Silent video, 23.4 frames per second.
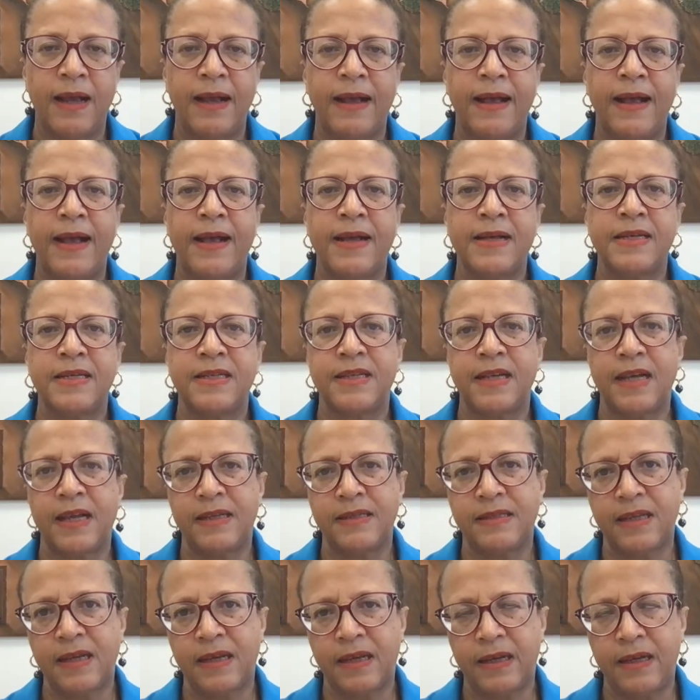And
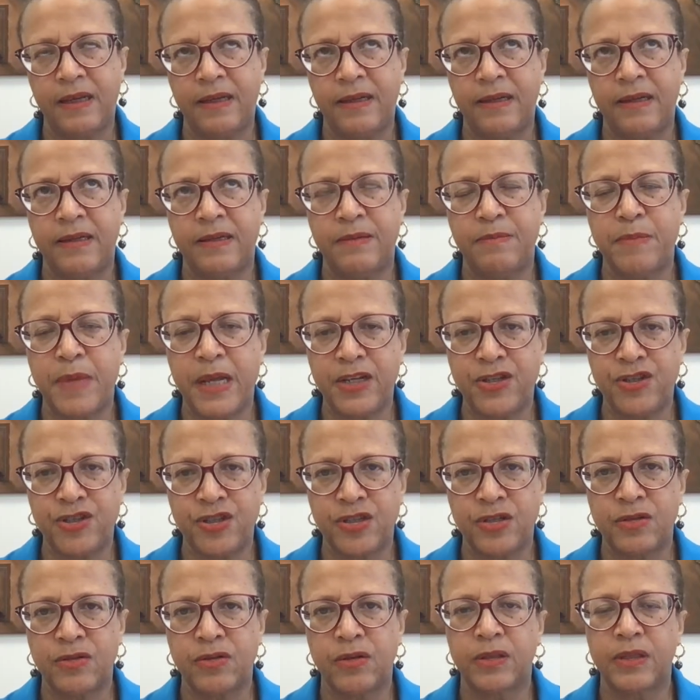as I had
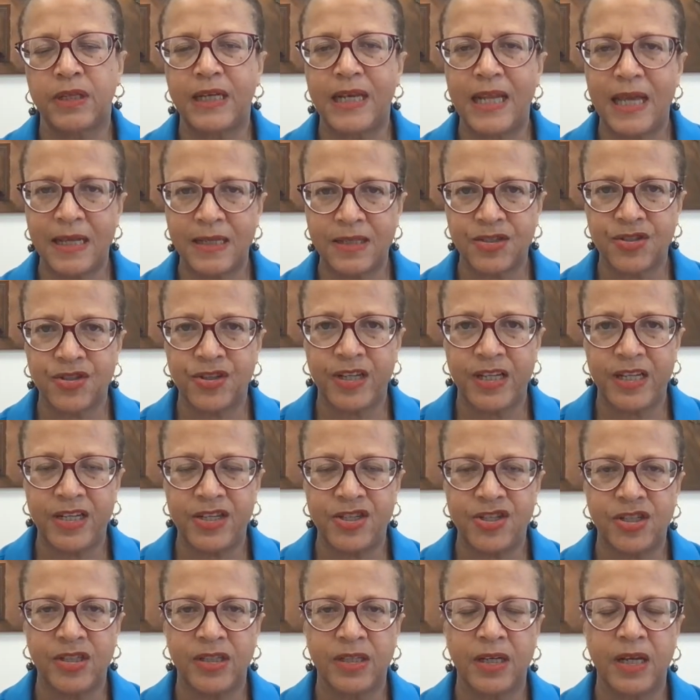mentioned on the last
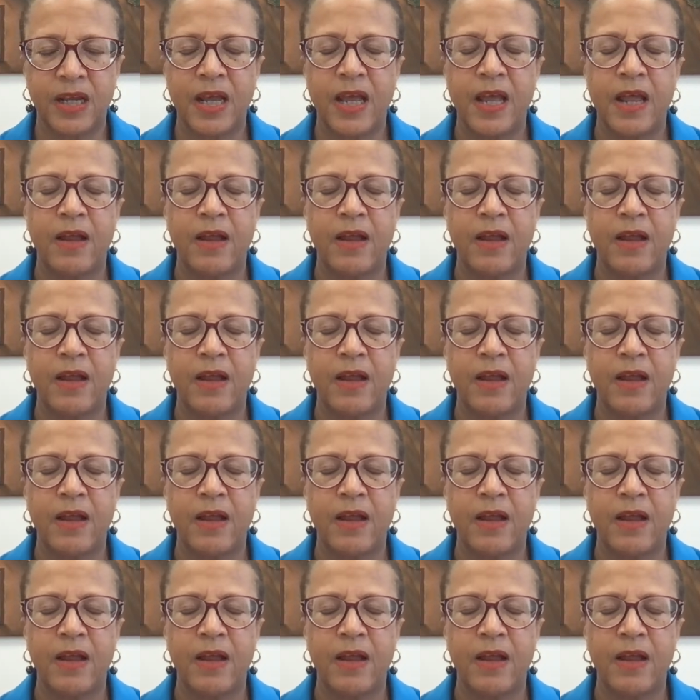occasion,